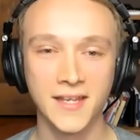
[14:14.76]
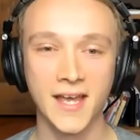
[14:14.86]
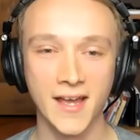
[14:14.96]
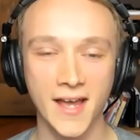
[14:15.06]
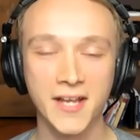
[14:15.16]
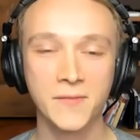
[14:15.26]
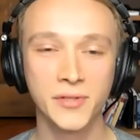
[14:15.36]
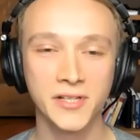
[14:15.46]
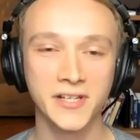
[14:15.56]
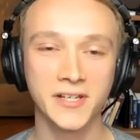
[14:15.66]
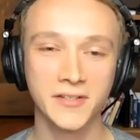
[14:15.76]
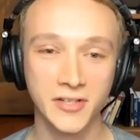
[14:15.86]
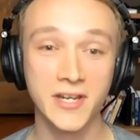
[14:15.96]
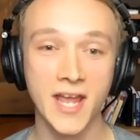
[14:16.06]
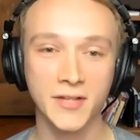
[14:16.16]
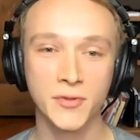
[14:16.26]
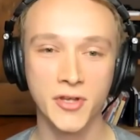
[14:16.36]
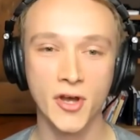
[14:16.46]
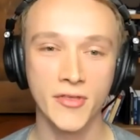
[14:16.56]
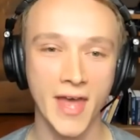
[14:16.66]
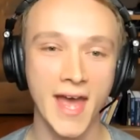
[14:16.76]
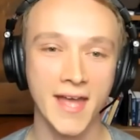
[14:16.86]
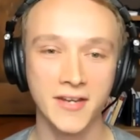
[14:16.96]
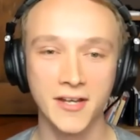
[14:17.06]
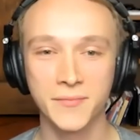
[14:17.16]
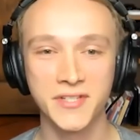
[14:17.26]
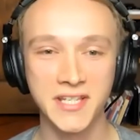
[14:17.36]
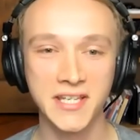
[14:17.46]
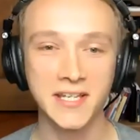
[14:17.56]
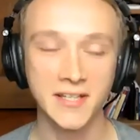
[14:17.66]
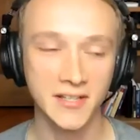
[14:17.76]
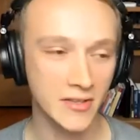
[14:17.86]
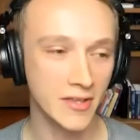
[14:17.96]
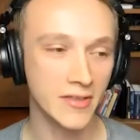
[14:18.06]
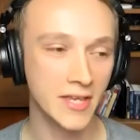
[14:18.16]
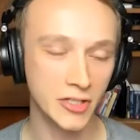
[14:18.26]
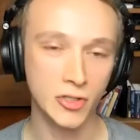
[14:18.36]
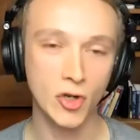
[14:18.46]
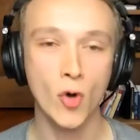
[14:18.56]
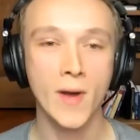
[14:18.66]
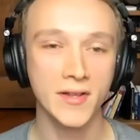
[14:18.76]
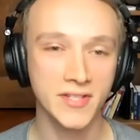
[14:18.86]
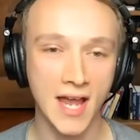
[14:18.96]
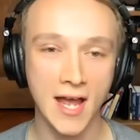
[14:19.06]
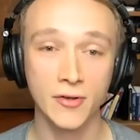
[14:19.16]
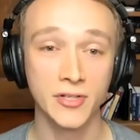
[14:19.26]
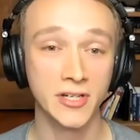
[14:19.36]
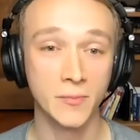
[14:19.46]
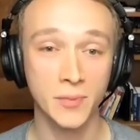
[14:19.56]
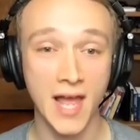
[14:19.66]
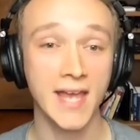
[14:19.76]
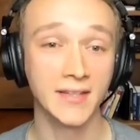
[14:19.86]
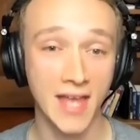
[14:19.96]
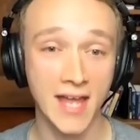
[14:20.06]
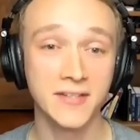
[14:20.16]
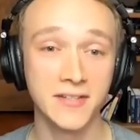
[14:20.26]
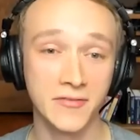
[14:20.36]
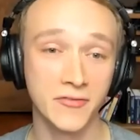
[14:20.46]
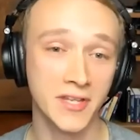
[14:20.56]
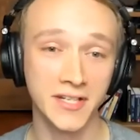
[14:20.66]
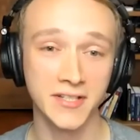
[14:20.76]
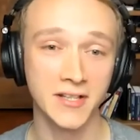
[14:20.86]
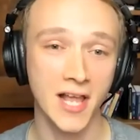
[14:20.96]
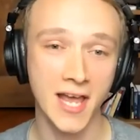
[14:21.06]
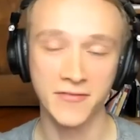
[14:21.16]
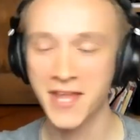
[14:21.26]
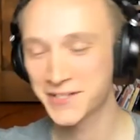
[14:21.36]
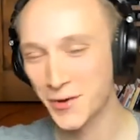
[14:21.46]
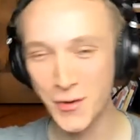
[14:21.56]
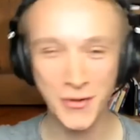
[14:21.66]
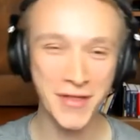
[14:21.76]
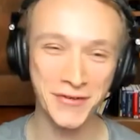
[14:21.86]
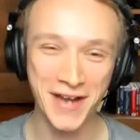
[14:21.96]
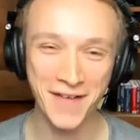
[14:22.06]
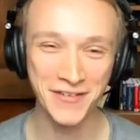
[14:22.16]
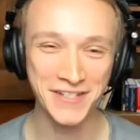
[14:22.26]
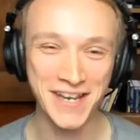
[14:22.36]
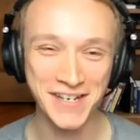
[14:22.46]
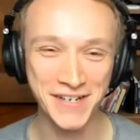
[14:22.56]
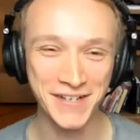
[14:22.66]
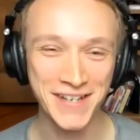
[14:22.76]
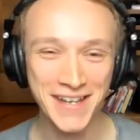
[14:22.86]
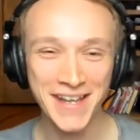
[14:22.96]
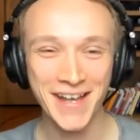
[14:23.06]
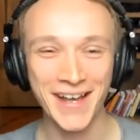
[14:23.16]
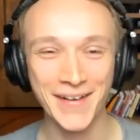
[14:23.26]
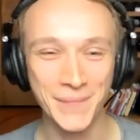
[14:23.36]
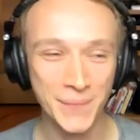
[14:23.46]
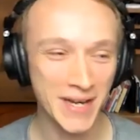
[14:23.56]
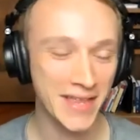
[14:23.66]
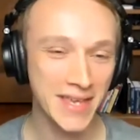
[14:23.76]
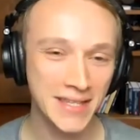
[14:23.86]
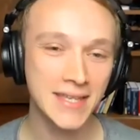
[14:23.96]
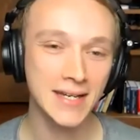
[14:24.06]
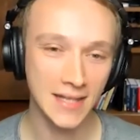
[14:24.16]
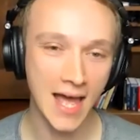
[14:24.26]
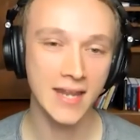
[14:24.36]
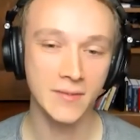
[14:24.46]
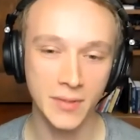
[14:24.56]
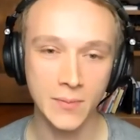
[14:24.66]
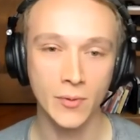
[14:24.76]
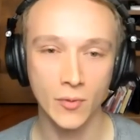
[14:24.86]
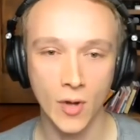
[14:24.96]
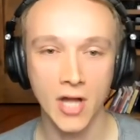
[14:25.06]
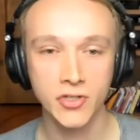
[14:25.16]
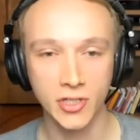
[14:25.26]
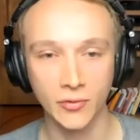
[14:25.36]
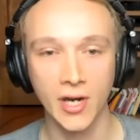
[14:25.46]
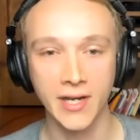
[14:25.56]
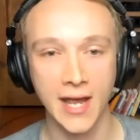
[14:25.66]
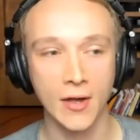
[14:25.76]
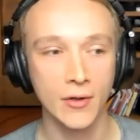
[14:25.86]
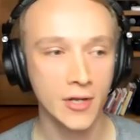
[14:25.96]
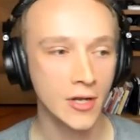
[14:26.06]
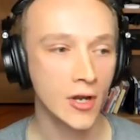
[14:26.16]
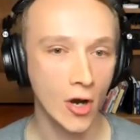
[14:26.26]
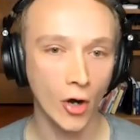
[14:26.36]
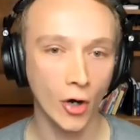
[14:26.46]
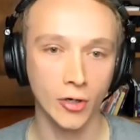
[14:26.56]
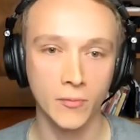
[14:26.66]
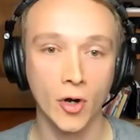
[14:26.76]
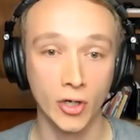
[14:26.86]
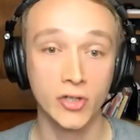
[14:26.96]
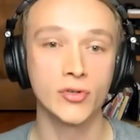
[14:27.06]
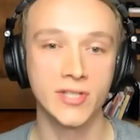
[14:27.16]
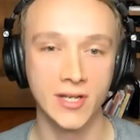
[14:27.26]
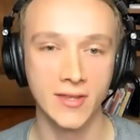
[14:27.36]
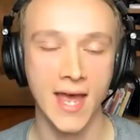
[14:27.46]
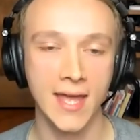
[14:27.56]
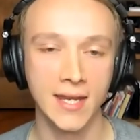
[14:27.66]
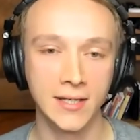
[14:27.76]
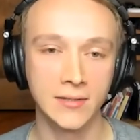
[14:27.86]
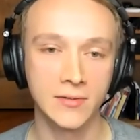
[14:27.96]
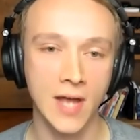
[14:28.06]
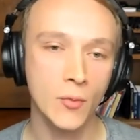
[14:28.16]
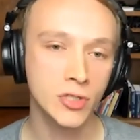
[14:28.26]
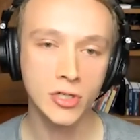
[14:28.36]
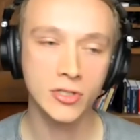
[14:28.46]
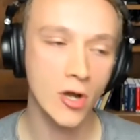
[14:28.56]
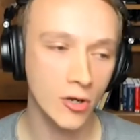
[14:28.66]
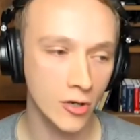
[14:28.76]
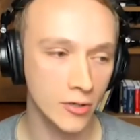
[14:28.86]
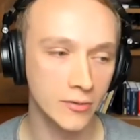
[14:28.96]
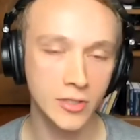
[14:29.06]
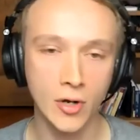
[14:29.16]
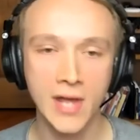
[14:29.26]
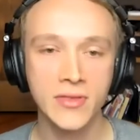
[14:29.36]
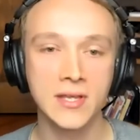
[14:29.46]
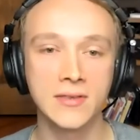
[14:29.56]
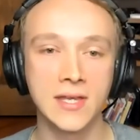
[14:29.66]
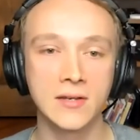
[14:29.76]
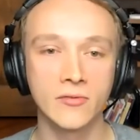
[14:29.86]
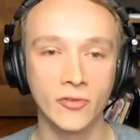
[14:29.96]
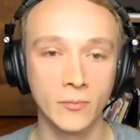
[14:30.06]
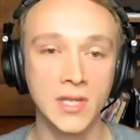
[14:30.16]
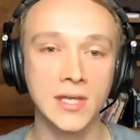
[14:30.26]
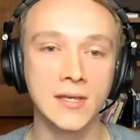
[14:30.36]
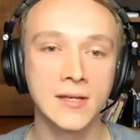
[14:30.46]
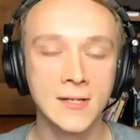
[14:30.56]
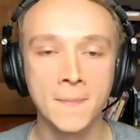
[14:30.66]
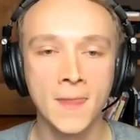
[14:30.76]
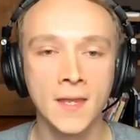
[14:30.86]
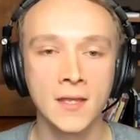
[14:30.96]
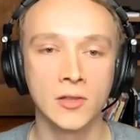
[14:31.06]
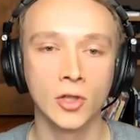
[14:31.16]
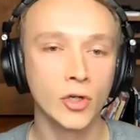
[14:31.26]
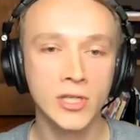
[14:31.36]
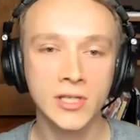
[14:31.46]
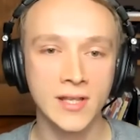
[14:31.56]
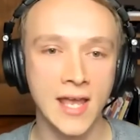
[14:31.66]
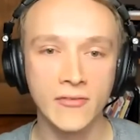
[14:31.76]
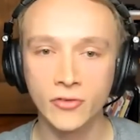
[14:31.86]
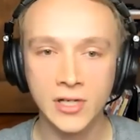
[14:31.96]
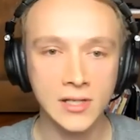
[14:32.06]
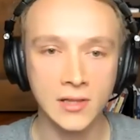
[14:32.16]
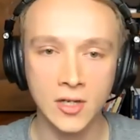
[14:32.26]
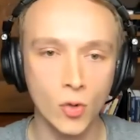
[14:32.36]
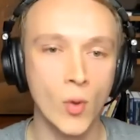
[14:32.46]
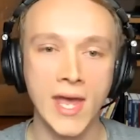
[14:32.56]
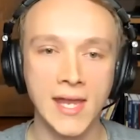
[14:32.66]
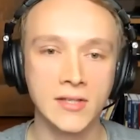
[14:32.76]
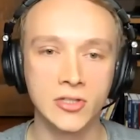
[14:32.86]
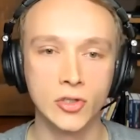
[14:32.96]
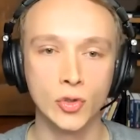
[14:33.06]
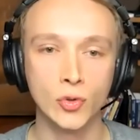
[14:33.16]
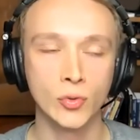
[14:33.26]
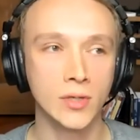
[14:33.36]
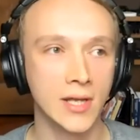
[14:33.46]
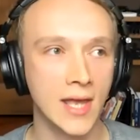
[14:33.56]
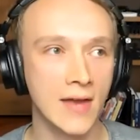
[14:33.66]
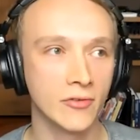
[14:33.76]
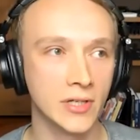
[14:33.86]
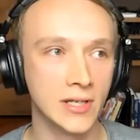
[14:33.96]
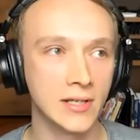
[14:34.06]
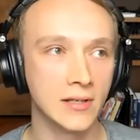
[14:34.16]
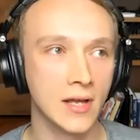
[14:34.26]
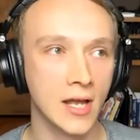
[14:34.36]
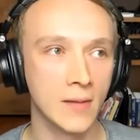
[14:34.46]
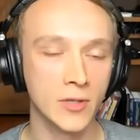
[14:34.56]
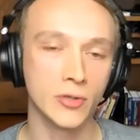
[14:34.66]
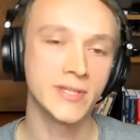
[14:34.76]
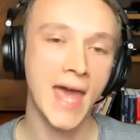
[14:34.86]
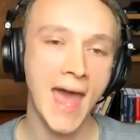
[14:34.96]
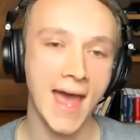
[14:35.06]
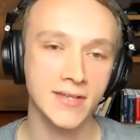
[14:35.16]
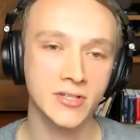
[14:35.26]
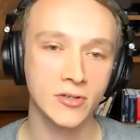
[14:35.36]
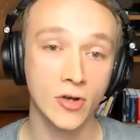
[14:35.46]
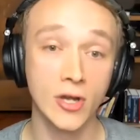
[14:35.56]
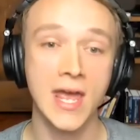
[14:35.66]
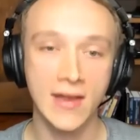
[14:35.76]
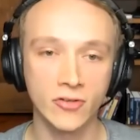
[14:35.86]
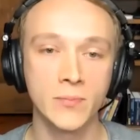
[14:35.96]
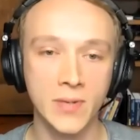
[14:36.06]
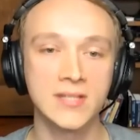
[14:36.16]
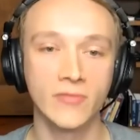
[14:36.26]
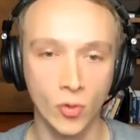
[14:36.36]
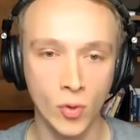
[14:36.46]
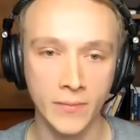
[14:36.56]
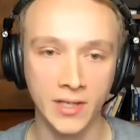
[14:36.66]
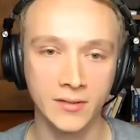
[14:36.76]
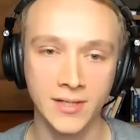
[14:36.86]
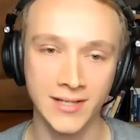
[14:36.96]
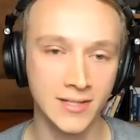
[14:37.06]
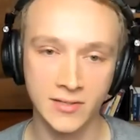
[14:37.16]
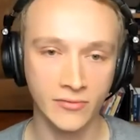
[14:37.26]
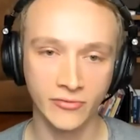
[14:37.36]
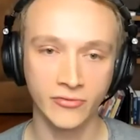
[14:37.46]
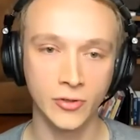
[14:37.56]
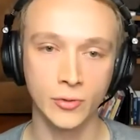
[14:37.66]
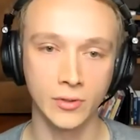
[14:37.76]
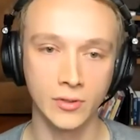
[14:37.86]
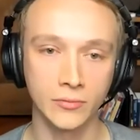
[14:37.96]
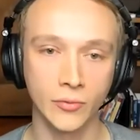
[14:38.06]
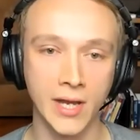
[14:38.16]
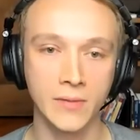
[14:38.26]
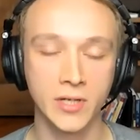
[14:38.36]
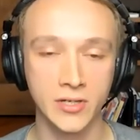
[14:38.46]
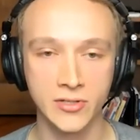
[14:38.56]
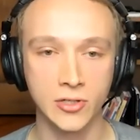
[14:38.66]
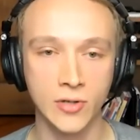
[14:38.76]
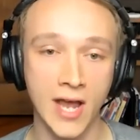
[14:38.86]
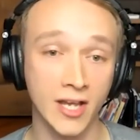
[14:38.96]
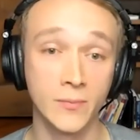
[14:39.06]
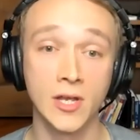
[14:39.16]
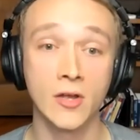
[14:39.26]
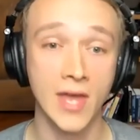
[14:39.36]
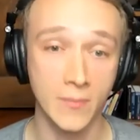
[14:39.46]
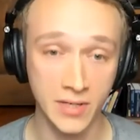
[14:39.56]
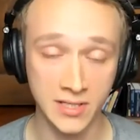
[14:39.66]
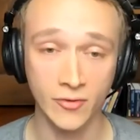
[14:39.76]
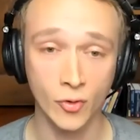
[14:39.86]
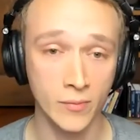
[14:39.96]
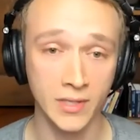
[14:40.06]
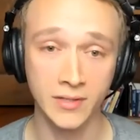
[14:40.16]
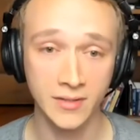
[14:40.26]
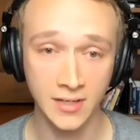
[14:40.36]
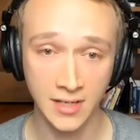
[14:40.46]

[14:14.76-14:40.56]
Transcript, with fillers: Yeah, I completely connect with you on that. Um, seeing the things you know about sound and applying that to different things in life. And that's a whole other conversation. Mm-hmm. Um, but I think that a lot of the people watching right now are, are interested in that. And I want you to talk on, you know, I think that for me, learning every little way to do every um, little task on every piece of equipment is futile, right? Because you're not going to be on that piece of equipment